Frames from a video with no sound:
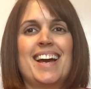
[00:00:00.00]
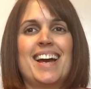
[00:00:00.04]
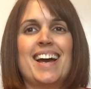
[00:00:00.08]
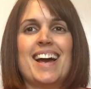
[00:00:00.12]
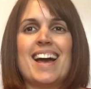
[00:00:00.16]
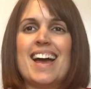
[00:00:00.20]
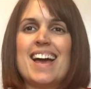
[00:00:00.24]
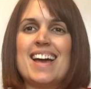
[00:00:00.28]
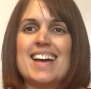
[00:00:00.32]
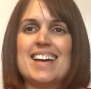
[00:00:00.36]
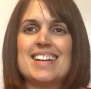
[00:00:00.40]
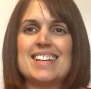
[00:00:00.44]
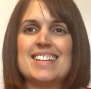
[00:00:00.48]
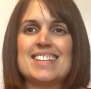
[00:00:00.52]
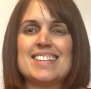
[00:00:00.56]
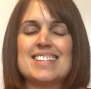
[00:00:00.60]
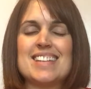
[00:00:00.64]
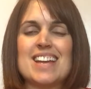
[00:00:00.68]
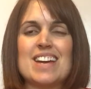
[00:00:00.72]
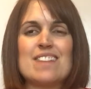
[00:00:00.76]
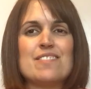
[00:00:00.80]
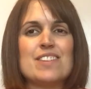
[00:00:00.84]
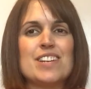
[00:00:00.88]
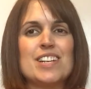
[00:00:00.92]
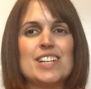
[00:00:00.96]
And
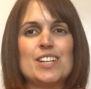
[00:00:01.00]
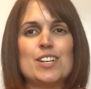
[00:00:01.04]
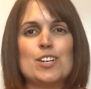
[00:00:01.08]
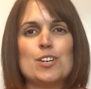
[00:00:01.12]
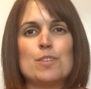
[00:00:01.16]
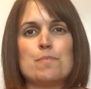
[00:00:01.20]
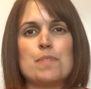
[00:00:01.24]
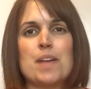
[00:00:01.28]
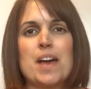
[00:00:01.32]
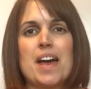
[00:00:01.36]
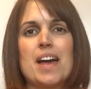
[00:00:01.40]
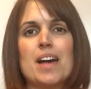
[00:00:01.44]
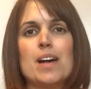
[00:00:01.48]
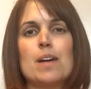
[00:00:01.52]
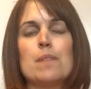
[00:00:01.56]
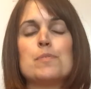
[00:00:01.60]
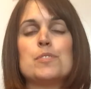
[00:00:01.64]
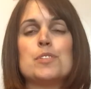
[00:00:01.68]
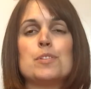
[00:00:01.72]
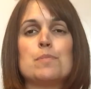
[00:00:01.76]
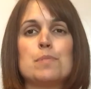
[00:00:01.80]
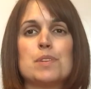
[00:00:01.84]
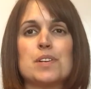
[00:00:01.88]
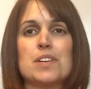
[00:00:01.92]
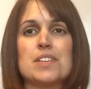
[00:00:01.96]
I really hope that
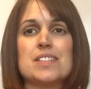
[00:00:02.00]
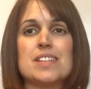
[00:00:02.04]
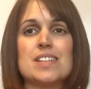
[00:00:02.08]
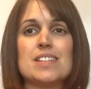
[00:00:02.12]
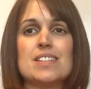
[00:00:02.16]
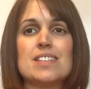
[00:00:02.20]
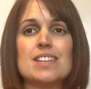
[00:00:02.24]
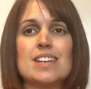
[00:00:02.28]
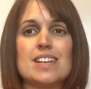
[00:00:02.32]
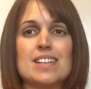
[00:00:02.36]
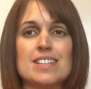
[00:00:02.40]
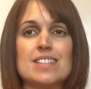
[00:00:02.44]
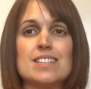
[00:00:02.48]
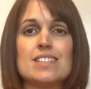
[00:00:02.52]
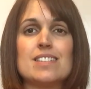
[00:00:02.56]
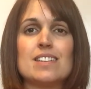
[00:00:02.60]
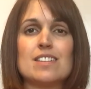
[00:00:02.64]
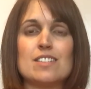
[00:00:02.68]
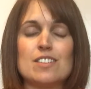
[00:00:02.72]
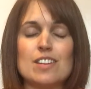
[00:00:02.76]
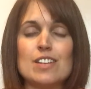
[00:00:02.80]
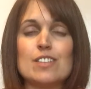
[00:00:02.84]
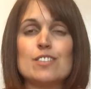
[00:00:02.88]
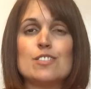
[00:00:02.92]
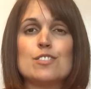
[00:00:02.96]
helps you, because it is
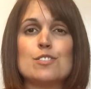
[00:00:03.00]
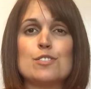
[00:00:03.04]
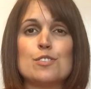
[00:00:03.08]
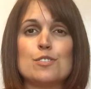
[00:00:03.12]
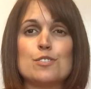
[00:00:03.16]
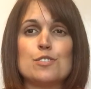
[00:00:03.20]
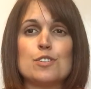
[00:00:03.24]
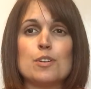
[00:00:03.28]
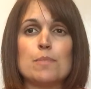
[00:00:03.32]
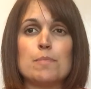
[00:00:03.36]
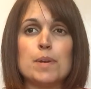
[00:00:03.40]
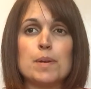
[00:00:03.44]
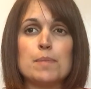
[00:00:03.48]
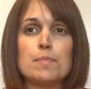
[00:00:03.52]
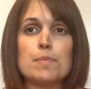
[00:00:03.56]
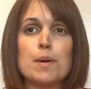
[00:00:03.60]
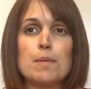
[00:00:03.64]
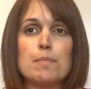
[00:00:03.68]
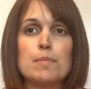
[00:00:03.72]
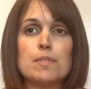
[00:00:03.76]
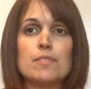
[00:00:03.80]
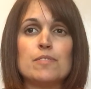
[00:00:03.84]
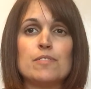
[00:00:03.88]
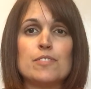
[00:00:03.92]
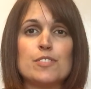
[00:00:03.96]
such a big
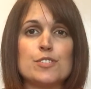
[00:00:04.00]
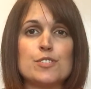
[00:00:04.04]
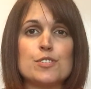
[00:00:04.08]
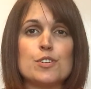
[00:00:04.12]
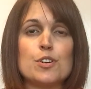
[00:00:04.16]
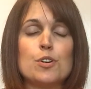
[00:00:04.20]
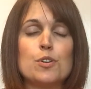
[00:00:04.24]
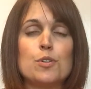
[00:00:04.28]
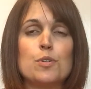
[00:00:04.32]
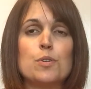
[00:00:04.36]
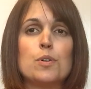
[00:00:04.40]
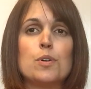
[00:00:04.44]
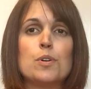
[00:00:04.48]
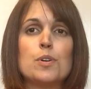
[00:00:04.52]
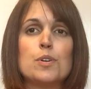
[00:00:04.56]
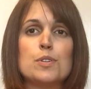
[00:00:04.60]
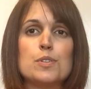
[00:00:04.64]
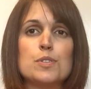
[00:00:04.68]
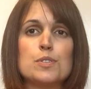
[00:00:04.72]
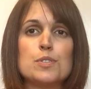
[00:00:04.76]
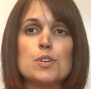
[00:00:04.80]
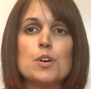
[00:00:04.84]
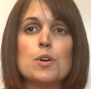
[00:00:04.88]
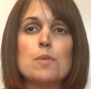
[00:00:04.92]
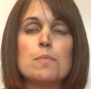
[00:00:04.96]
problem for so
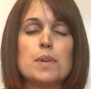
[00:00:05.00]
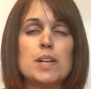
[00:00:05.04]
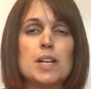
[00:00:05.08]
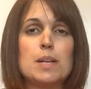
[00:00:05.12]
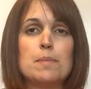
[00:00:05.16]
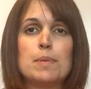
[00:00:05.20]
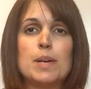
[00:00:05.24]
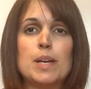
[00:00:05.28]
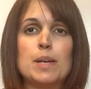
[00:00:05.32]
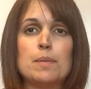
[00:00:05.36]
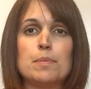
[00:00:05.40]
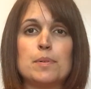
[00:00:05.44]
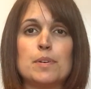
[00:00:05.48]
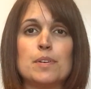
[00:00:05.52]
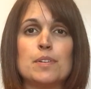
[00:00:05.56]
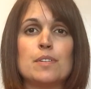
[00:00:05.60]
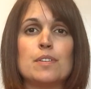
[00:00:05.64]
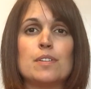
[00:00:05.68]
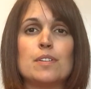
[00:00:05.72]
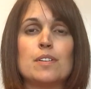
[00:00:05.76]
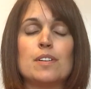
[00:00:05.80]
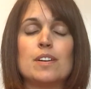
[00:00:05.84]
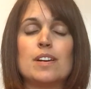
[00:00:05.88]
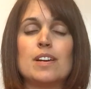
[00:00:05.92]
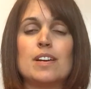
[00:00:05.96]
many people.
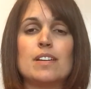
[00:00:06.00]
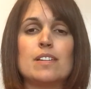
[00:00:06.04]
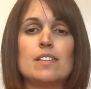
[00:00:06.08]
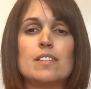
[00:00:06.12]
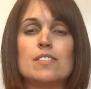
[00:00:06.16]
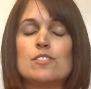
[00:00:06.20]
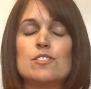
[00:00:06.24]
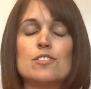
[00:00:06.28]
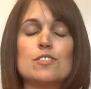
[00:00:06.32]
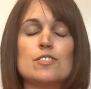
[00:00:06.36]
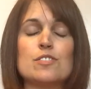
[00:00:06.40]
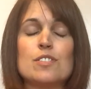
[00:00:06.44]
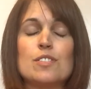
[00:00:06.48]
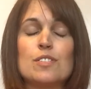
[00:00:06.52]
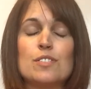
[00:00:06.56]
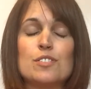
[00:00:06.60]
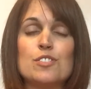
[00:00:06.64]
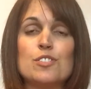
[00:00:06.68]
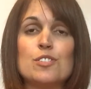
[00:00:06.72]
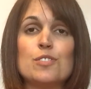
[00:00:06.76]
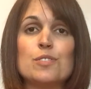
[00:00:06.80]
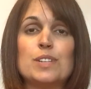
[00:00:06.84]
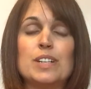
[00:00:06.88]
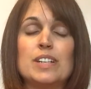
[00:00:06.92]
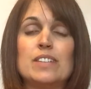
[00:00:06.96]
It just
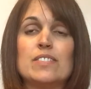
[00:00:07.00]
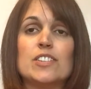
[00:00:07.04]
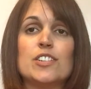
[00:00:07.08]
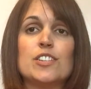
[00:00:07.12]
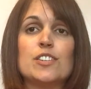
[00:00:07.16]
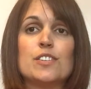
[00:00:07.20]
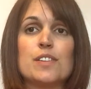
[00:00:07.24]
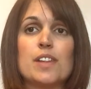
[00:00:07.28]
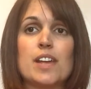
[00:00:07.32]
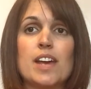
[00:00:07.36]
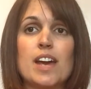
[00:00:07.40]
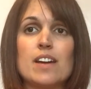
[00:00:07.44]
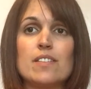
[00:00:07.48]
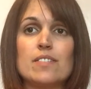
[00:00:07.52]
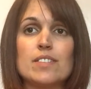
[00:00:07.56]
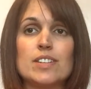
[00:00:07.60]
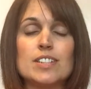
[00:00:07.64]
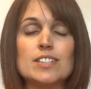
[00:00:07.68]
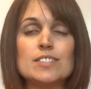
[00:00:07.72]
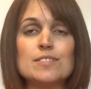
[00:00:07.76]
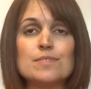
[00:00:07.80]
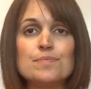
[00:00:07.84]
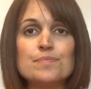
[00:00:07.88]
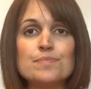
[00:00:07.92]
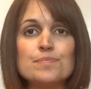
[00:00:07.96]
don't even know they have
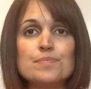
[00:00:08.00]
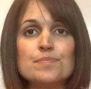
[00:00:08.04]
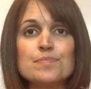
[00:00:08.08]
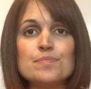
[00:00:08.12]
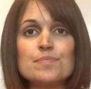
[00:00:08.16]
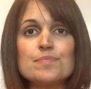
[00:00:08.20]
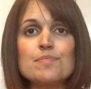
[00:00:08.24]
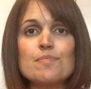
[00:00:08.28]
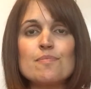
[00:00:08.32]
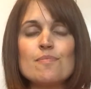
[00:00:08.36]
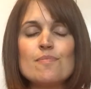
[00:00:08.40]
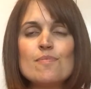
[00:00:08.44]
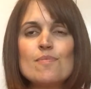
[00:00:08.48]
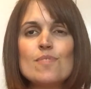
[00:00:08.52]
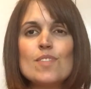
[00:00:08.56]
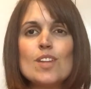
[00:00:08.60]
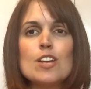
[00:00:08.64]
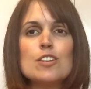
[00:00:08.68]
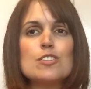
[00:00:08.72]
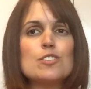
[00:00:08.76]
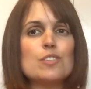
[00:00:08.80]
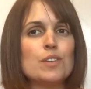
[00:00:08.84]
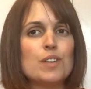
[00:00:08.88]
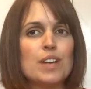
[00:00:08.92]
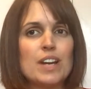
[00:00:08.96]
it.
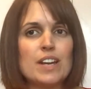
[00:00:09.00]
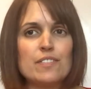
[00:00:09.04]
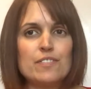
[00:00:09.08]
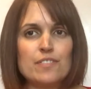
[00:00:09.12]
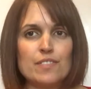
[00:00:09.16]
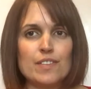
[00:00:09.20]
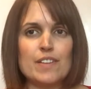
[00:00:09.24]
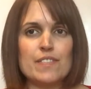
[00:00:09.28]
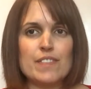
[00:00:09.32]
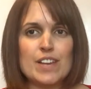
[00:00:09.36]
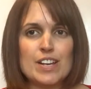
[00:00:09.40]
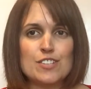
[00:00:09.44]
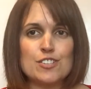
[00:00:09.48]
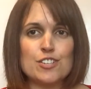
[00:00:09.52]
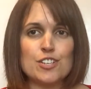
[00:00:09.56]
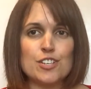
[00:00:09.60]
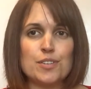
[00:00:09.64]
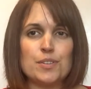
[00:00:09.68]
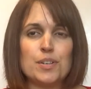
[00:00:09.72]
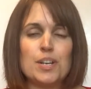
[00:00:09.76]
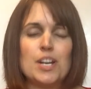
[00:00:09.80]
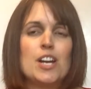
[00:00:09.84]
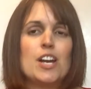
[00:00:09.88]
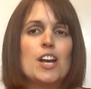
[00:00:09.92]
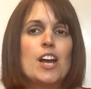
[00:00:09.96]
So if that's
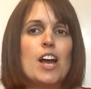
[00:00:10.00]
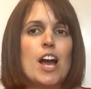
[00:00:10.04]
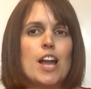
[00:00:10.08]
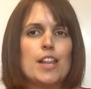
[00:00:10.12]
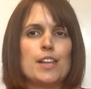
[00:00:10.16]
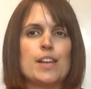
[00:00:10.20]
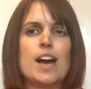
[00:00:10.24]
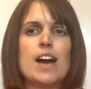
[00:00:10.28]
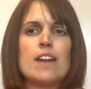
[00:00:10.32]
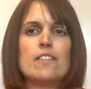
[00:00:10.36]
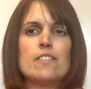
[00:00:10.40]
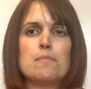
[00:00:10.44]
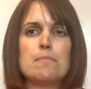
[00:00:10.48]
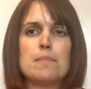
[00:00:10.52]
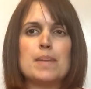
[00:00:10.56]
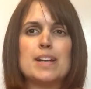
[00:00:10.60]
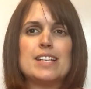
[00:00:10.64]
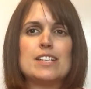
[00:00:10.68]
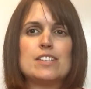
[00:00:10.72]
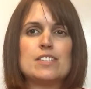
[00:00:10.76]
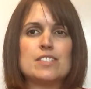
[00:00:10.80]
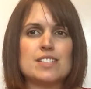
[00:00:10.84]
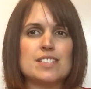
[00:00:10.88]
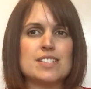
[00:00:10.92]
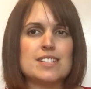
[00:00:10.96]
you and you haven't
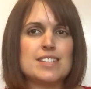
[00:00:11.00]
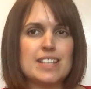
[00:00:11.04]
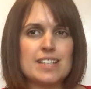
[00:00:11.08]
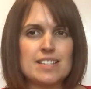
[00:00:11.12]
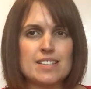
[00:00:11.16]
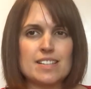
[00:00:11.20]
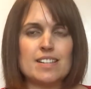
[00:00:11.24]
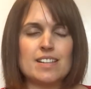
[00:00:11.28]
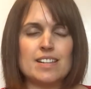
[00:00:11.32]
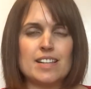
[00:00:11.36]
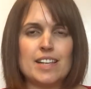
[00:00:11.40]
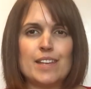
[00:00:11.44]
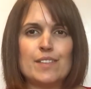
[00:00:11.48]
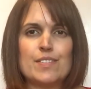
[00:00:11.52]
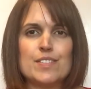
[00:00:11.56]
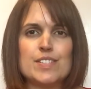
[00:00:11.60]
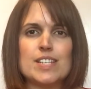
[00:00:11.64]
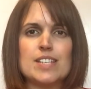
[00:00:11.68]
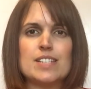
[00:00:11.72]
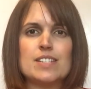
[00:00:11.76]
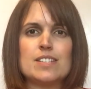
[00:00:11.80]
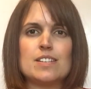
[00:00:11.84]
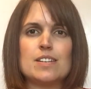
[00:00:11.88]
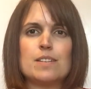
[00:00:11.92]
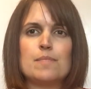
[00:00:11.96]
managed to stick to the leaf
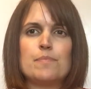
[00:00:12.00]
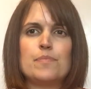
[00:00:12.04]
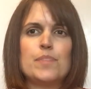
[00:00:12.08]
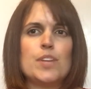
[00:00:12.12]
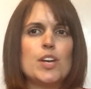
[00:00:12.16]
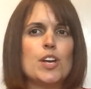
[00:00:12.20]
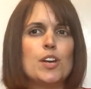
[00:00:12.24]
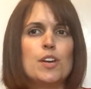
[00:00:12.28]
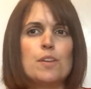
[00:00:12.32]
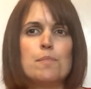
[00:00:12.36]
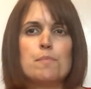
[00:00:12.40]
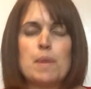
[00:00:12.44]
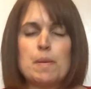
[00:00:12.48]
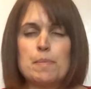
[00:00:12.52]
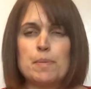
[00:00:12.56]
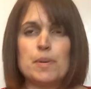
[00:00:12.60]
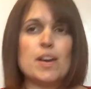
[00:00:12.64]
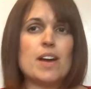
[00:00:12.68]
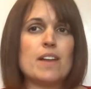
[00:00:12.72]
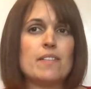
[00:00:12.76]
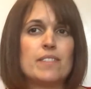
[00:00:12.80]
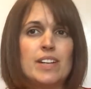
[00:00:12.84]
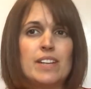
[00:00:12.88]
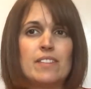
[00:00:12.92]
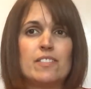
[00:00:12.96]
system, maybe
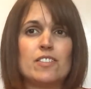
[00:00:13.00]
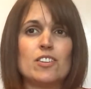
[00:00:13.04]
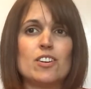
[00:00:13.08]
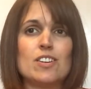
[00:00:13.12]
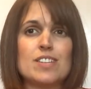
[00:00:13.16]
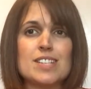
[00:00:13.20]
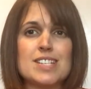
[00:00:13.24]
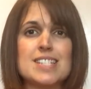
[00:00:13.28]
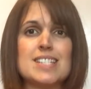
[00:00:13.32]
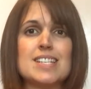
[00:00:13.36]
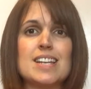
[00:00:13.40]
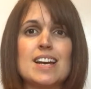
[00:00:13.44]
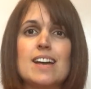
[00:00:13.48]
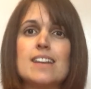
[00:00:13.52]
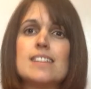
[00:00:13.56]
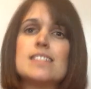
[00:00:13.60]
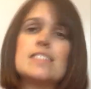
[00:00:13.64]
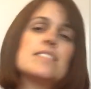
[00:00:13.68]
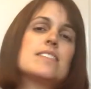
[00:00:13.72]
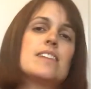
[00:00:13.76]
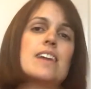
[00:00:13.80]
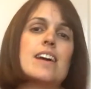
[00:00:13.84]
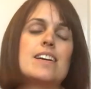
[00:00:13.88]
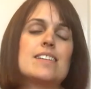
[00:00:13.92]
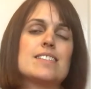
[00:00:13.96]
you haven't even got
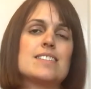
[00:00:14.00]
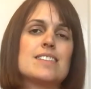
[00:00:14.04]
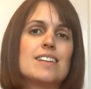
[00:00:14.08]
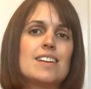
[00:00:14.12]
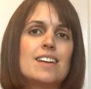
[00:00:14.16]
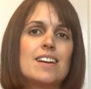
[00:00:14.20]
started yet,